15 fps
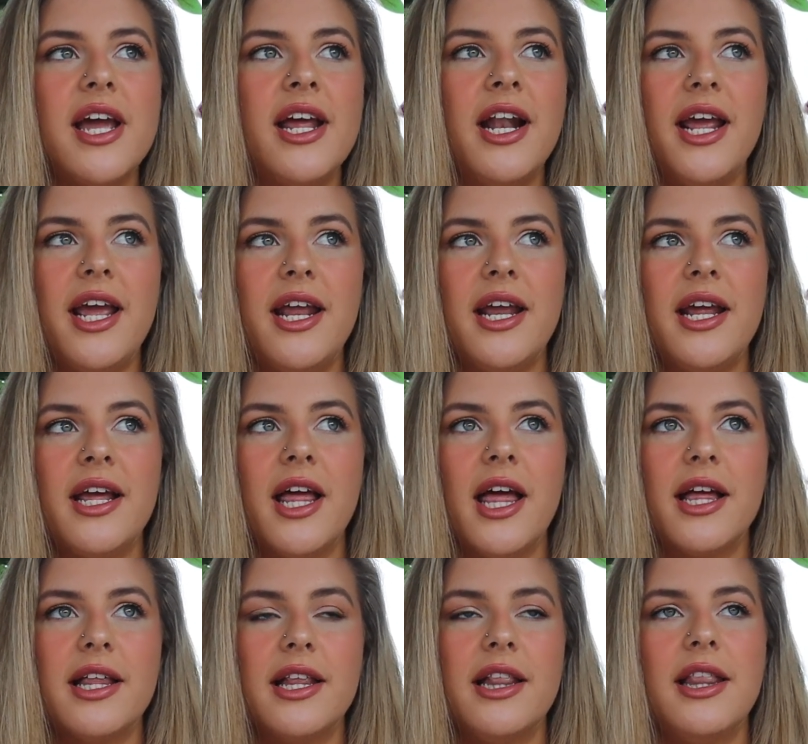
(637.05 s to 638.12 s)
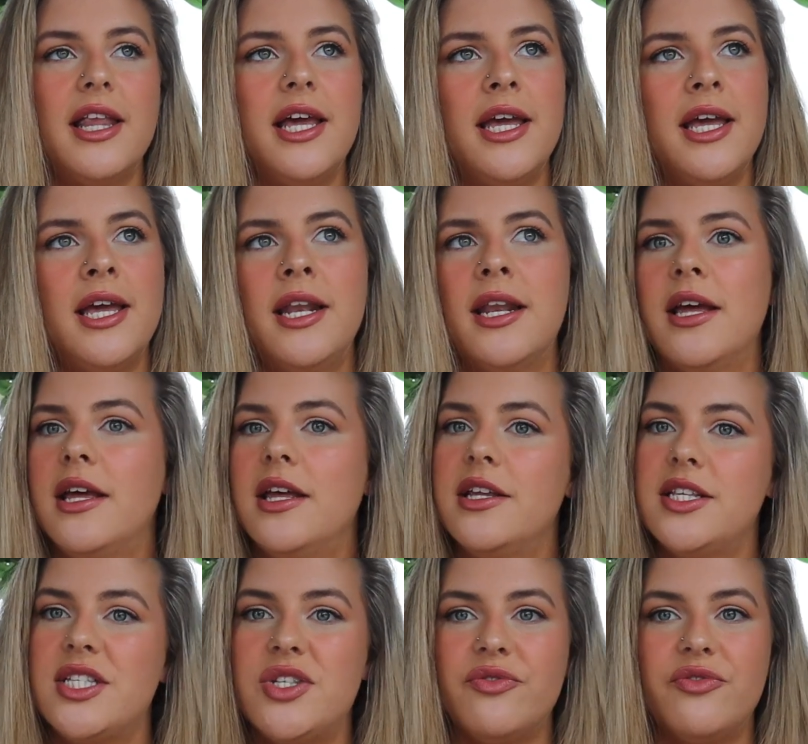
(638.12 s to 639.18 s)
And eating clean
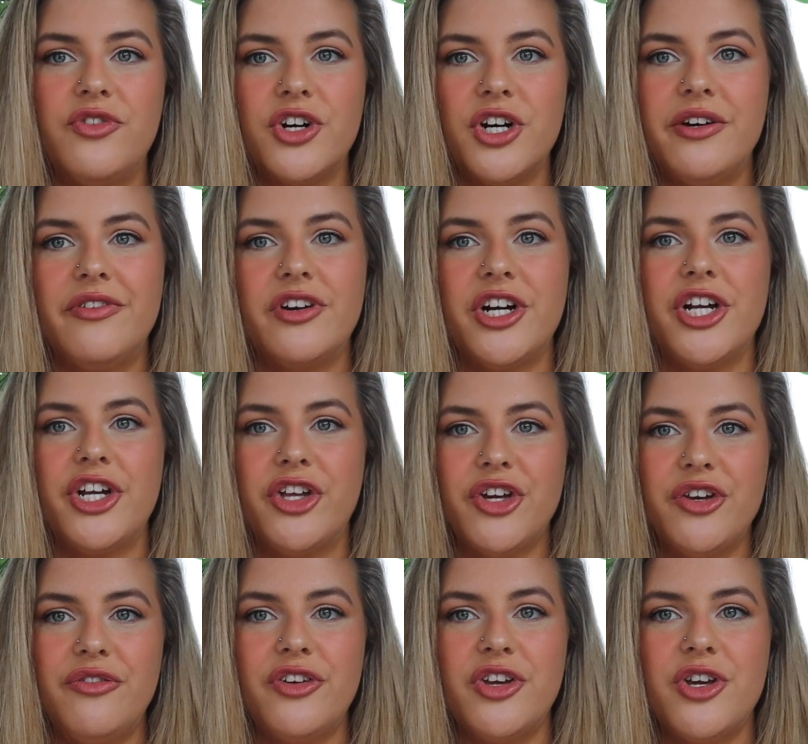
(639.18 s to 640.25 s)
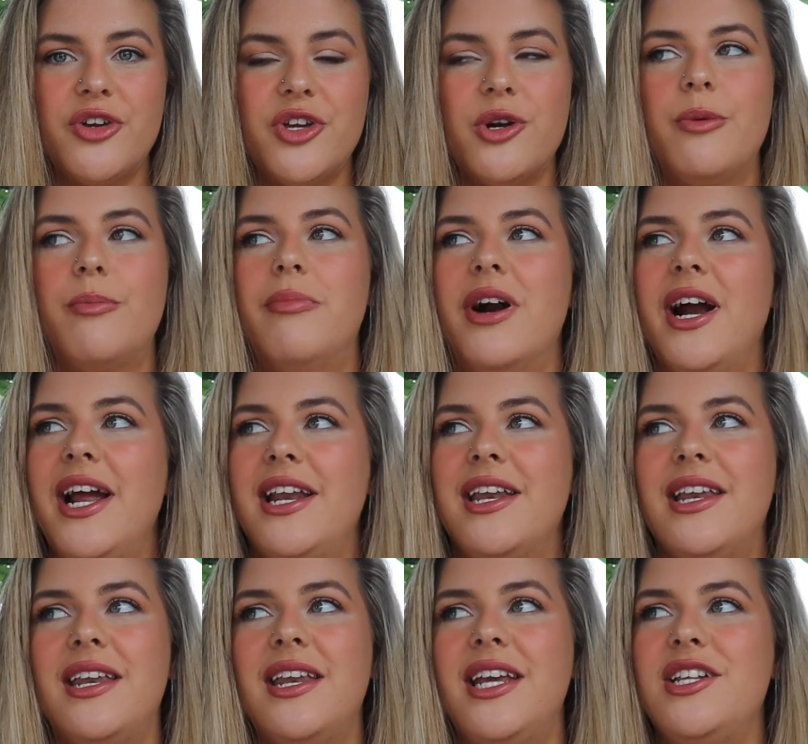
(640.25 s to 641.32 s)
is very, very good for you. Your brain
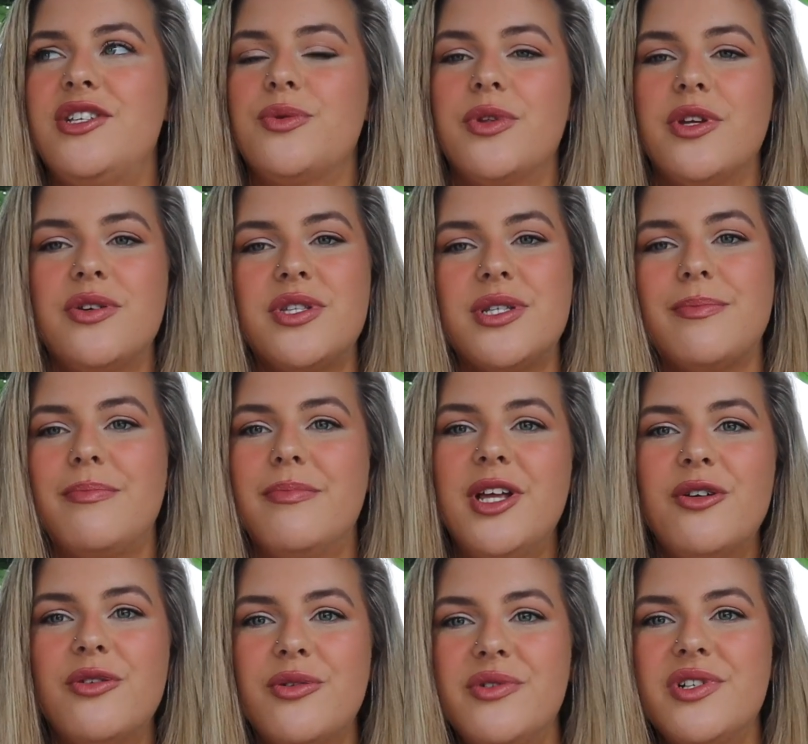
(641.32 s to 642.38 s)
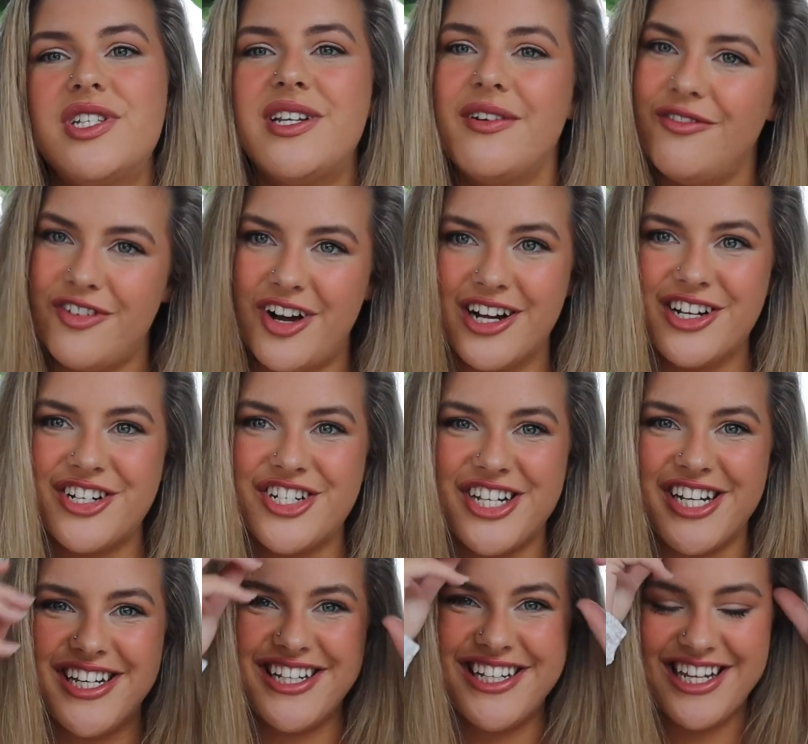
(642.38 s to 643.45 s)
needs all those minerals to
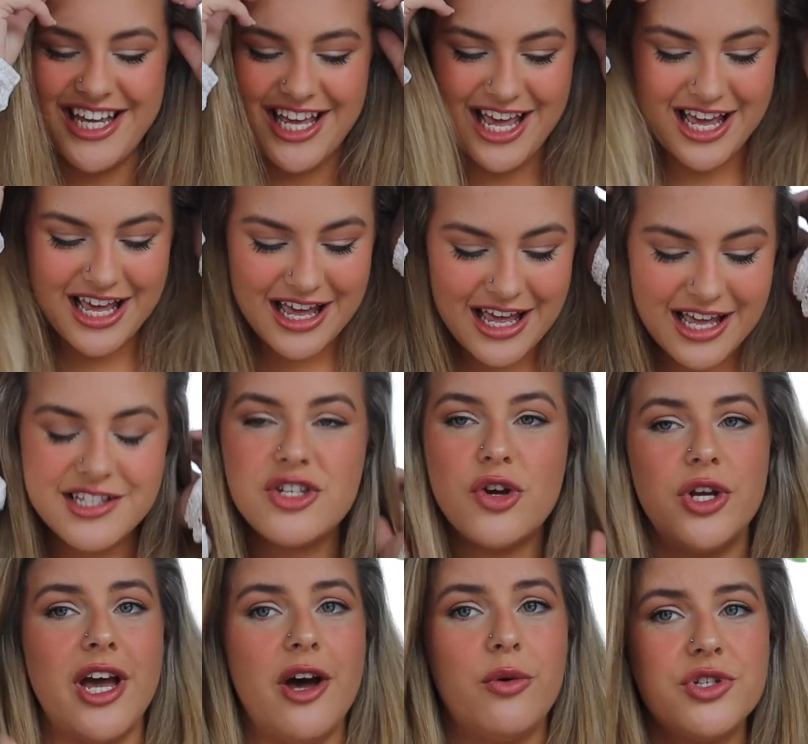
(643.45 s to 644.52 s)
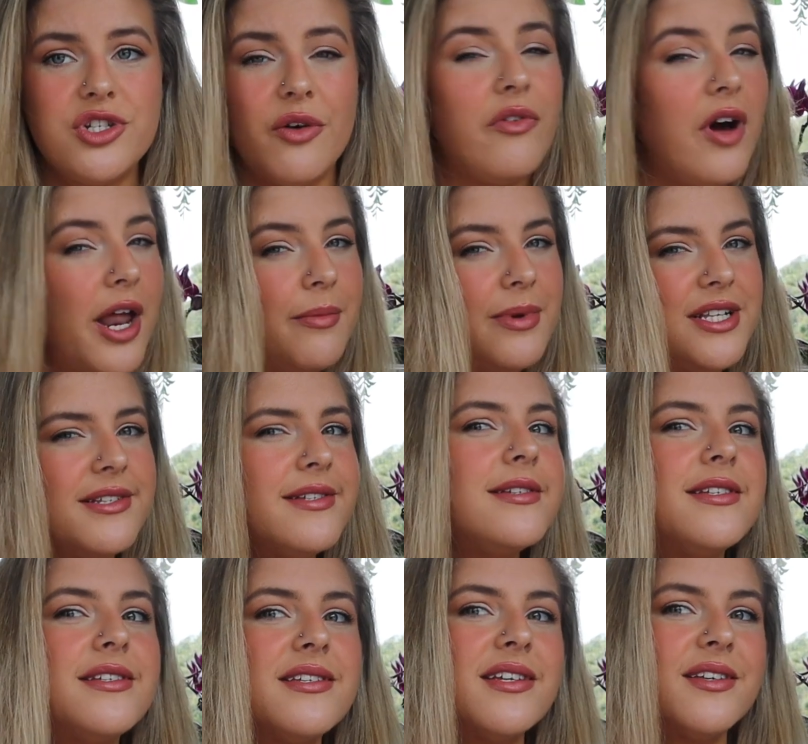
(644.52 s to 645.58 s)
function. So yeah, also
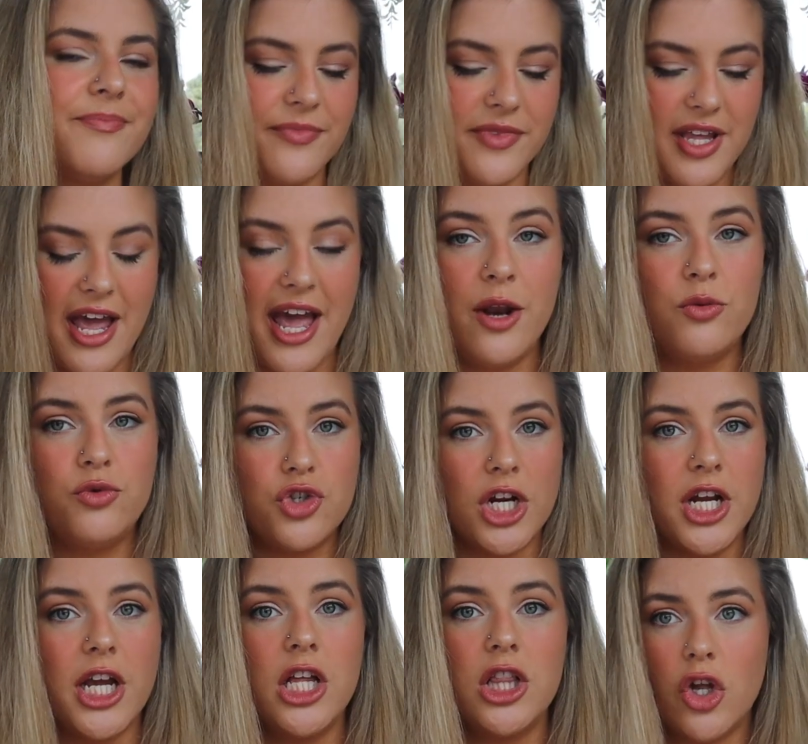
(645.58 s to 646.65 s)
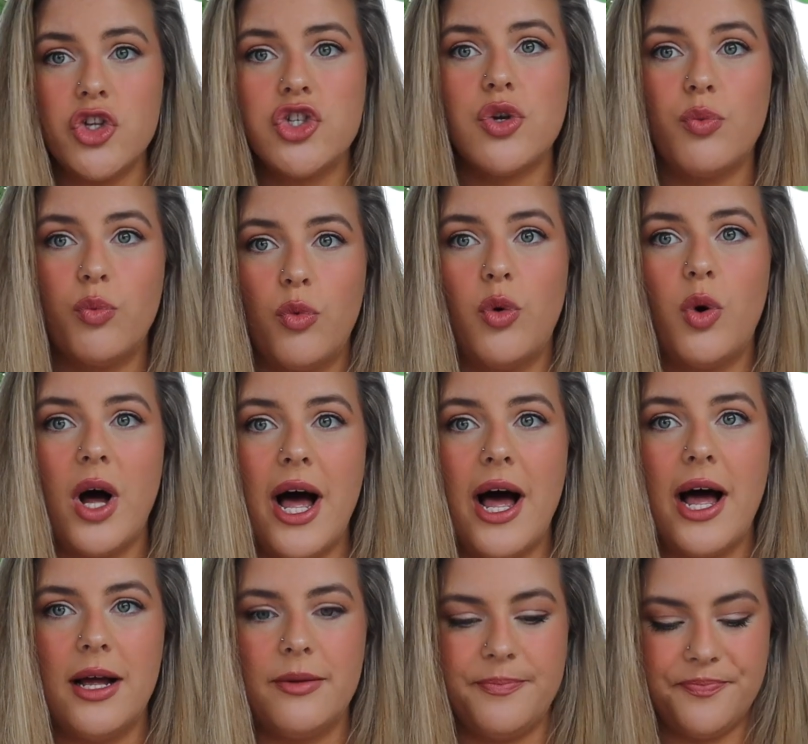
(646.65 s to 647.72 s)
vitamins and drinking lots of water.